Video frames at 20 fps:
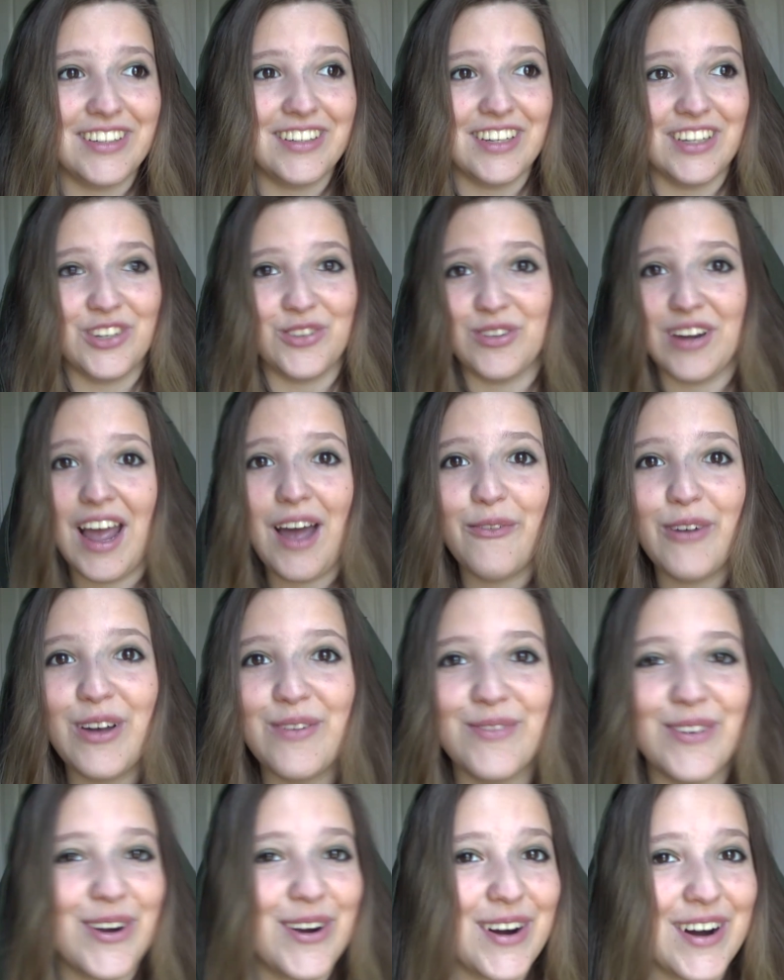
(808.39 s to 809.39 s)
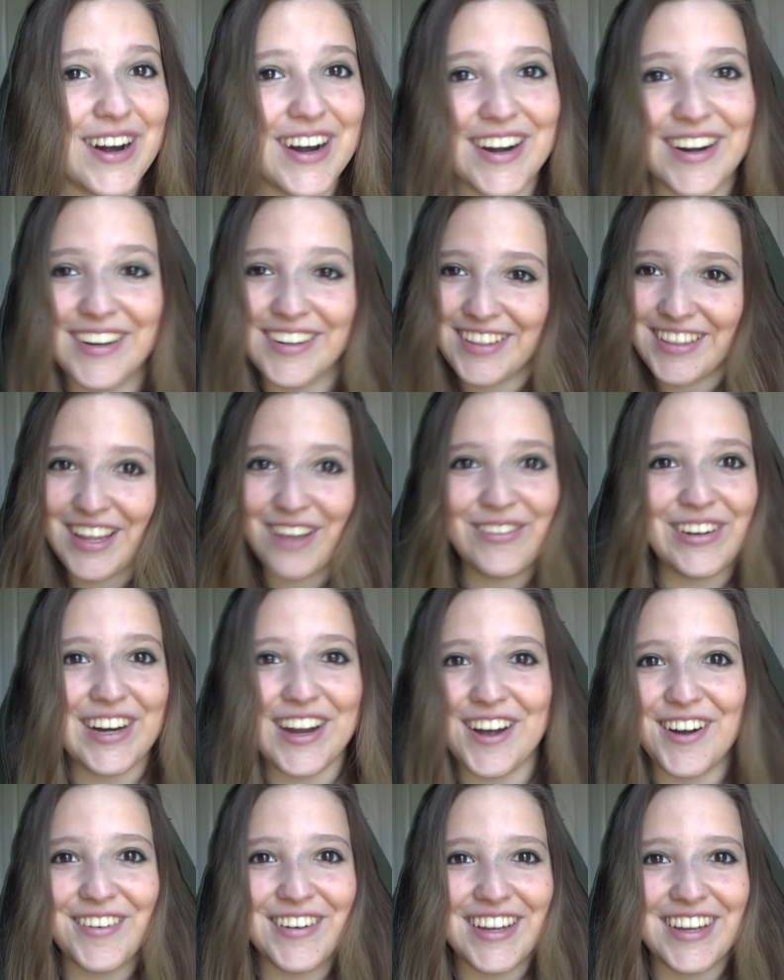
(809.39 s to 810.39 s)
Did you not want more? Let me
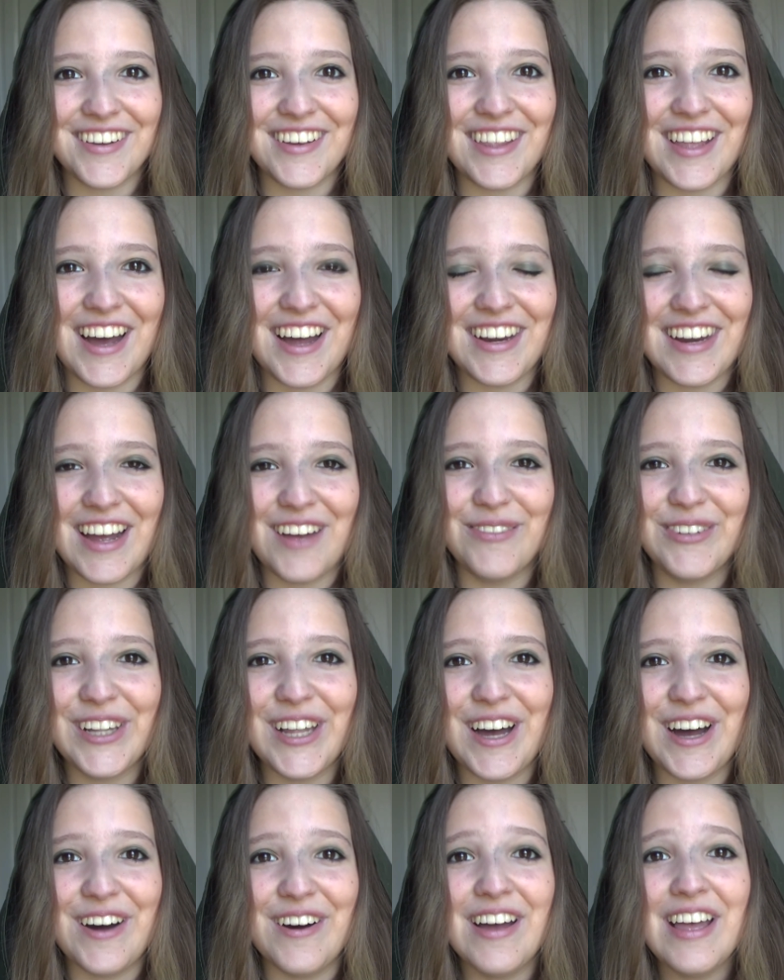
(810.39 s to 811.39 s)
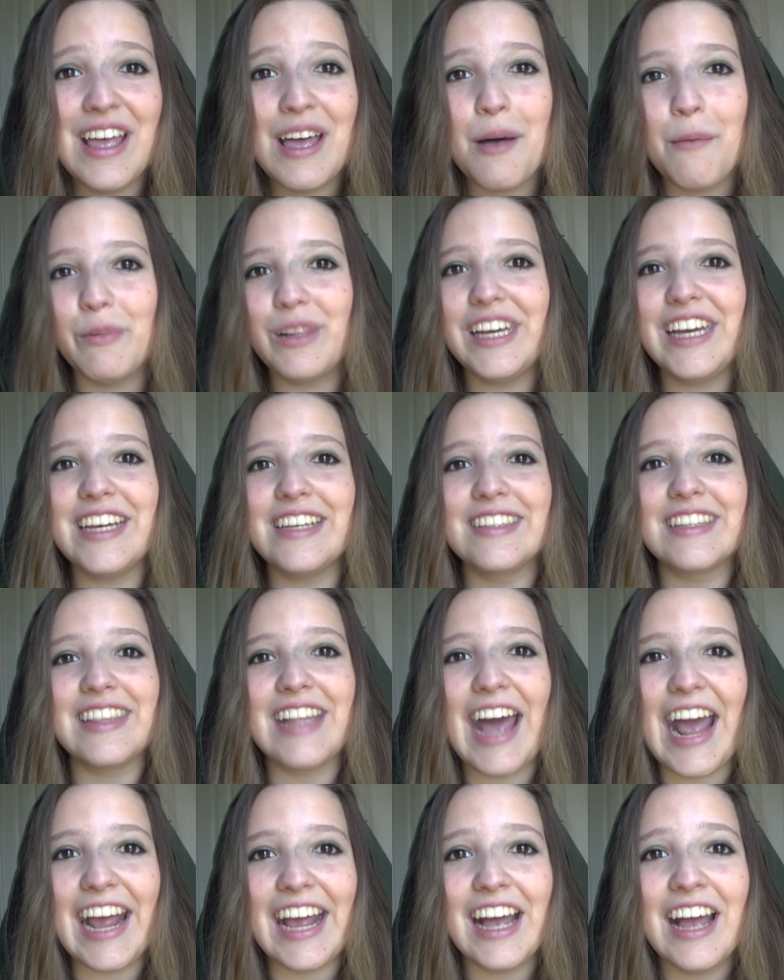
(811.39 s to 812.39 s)
know what you thought down below. Please
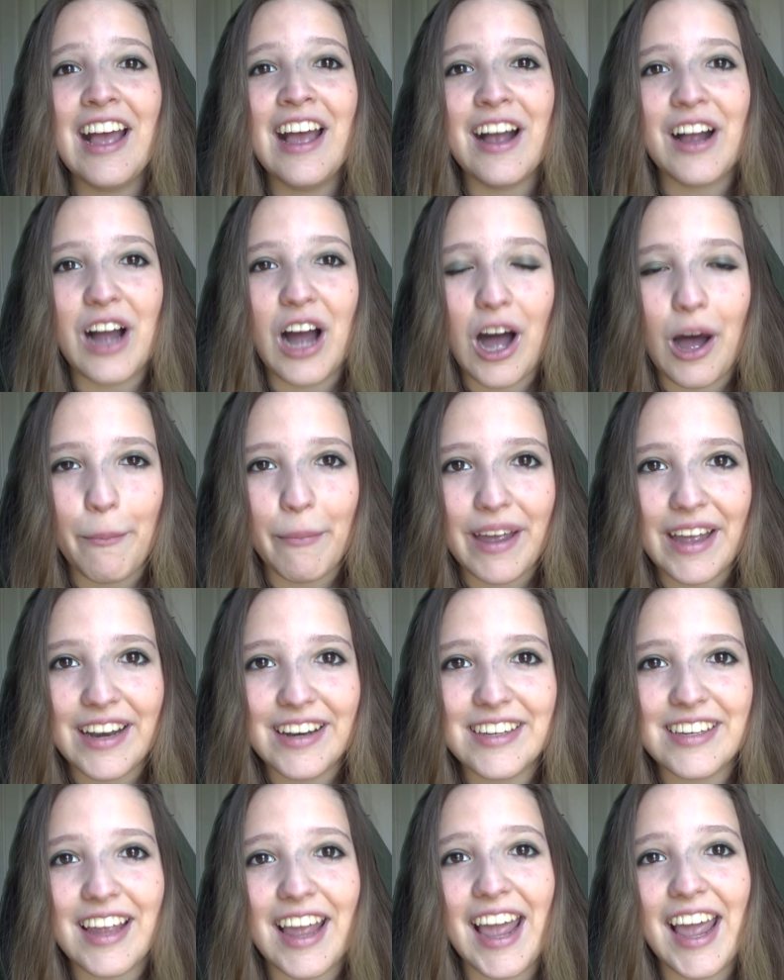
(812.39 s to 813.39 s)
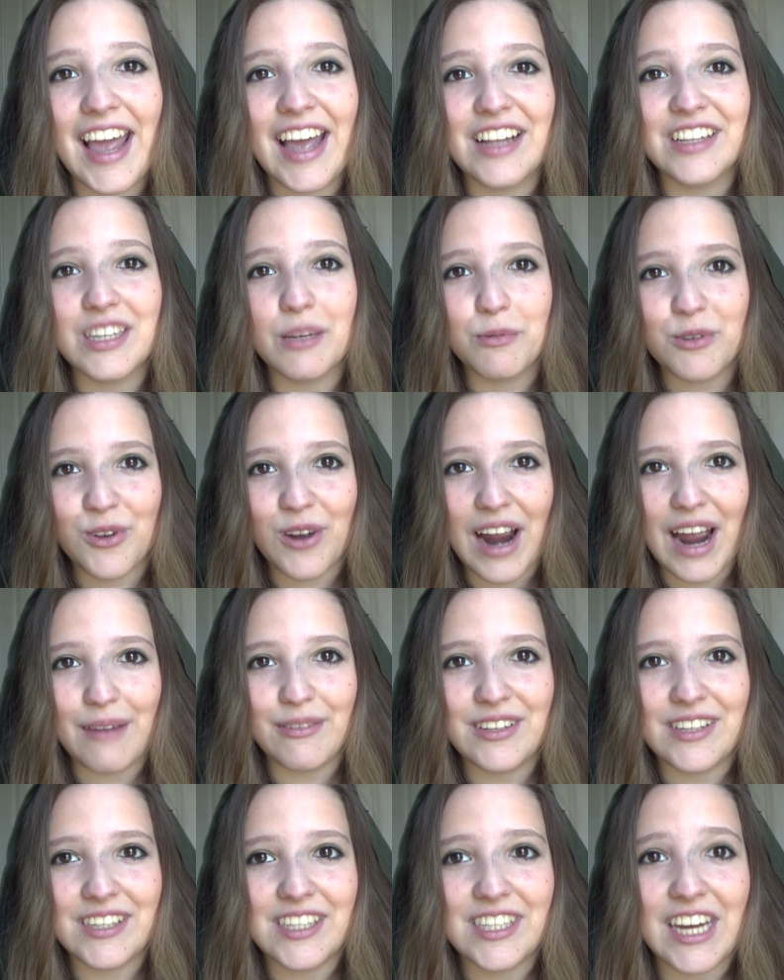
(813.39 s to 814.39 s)
like, comment, and
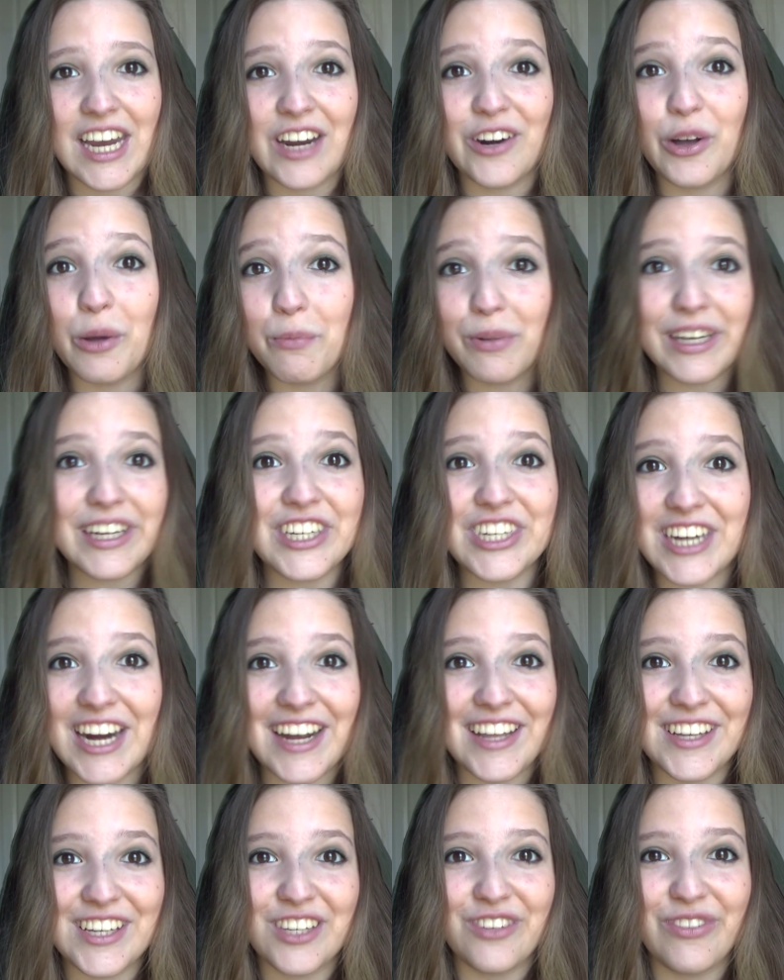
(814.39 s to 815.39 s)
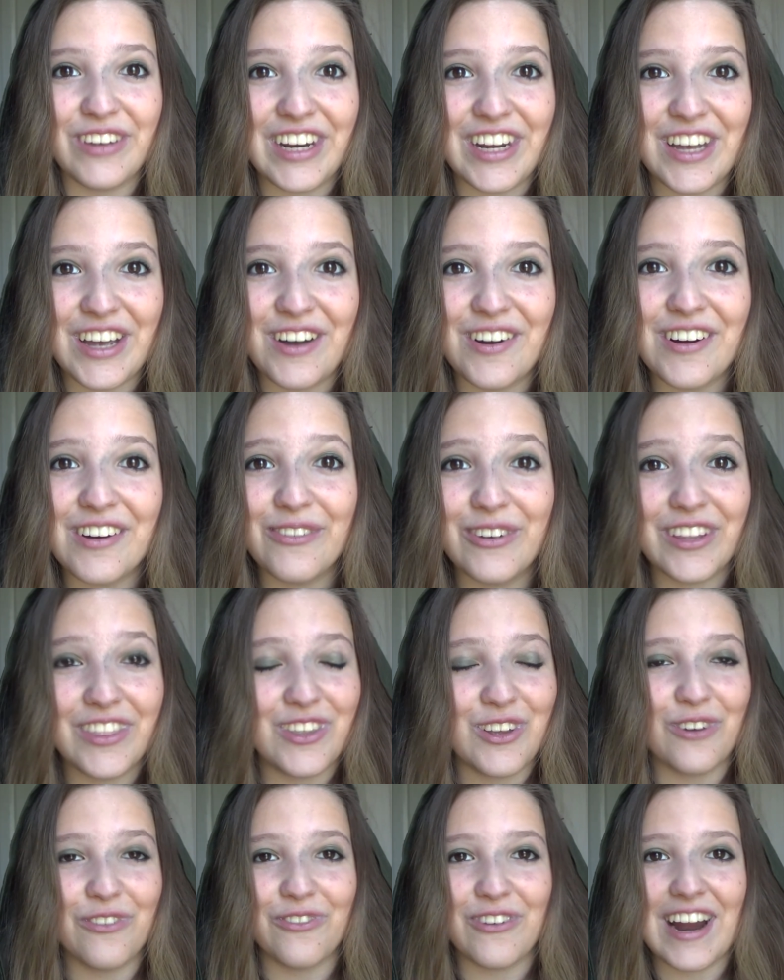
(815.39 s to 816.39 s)
subscribe to this channel, and please share this video
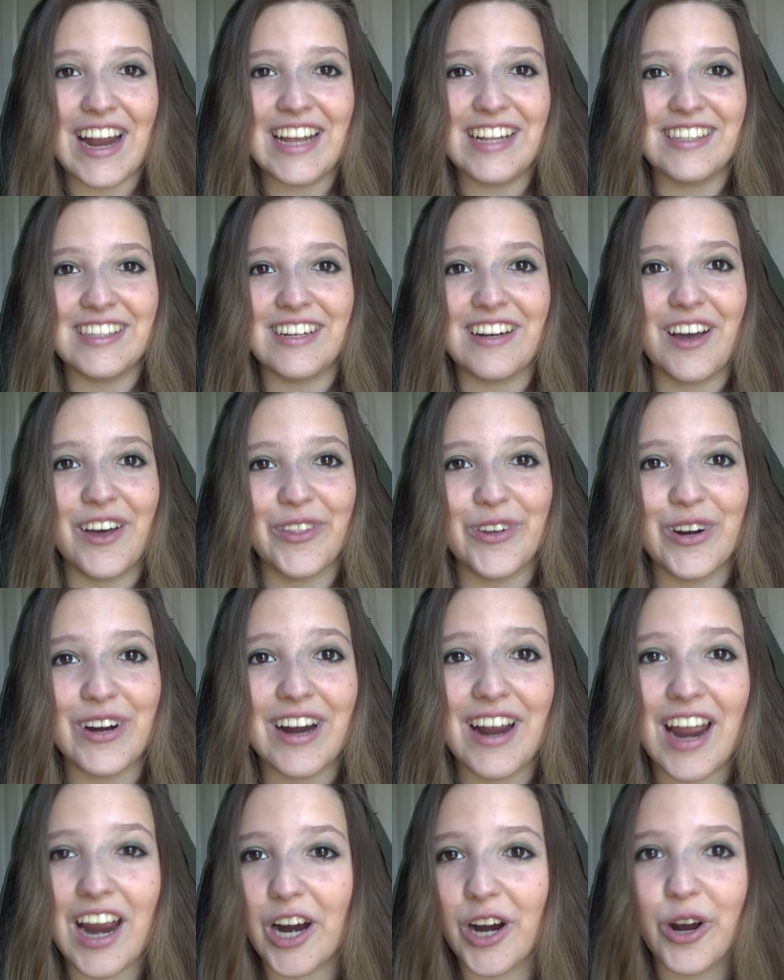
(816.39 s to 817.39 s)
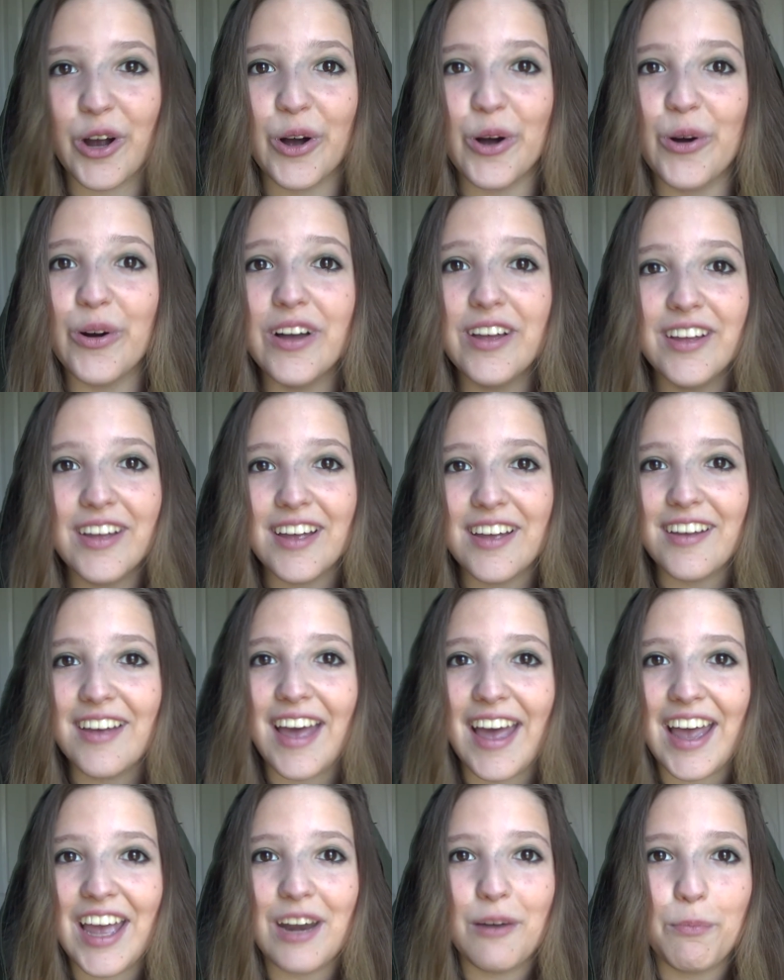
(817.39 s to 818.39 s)
with your friends and other
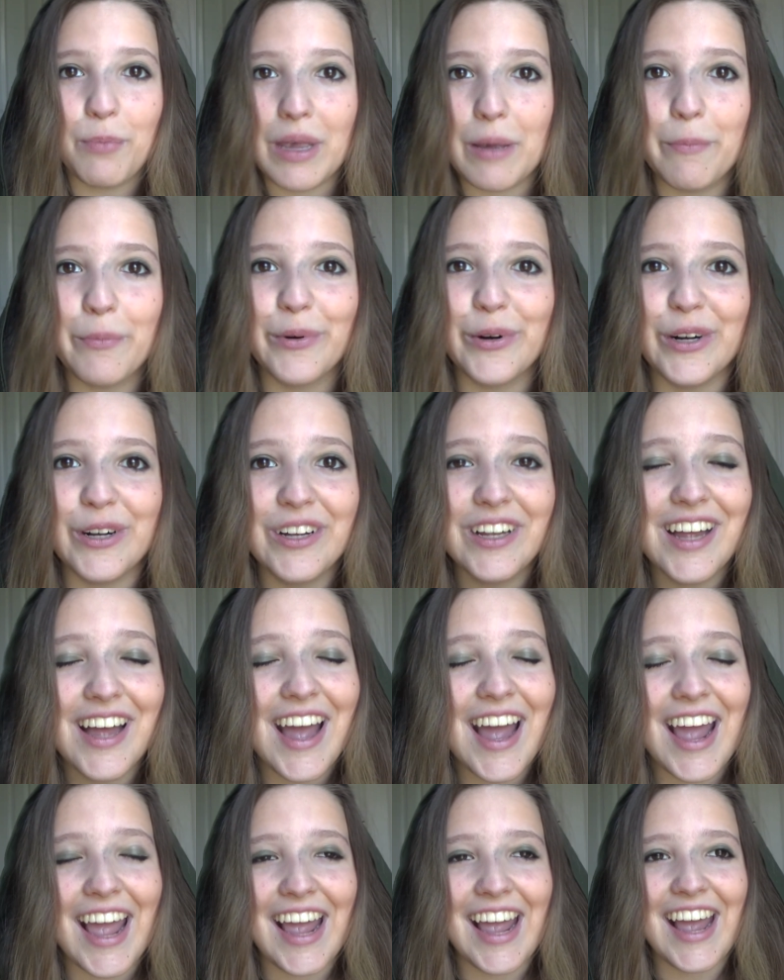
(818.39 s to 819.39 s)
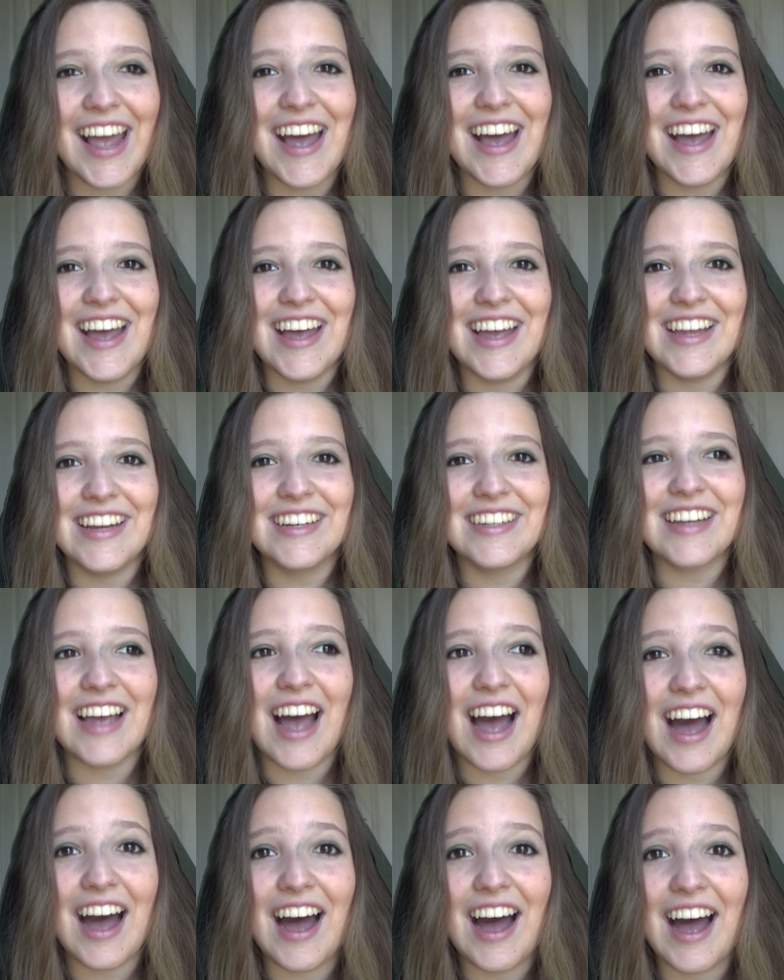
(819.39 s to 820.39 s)
Arrowhead people, and
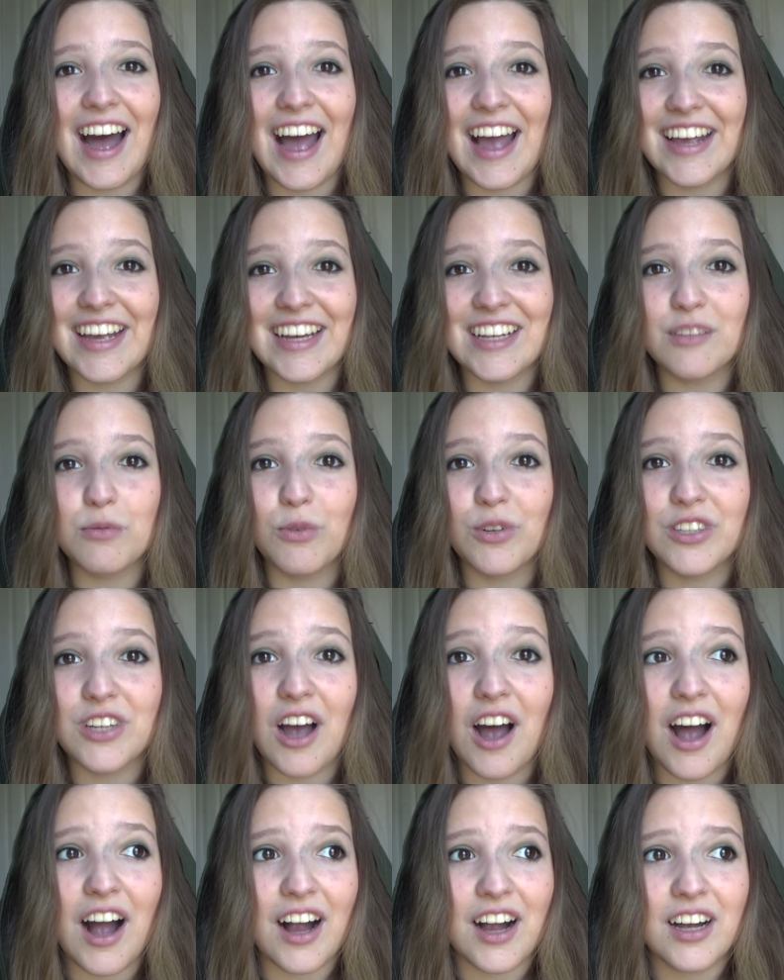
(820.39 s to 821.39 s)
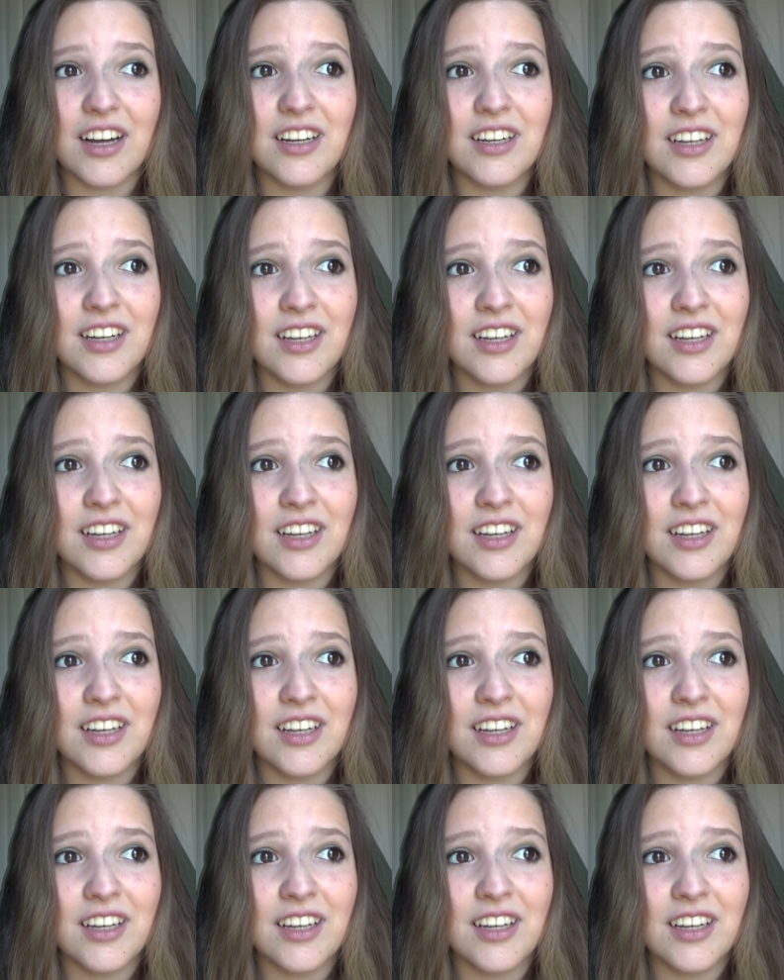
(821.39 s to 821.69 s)
I guess we'll talk.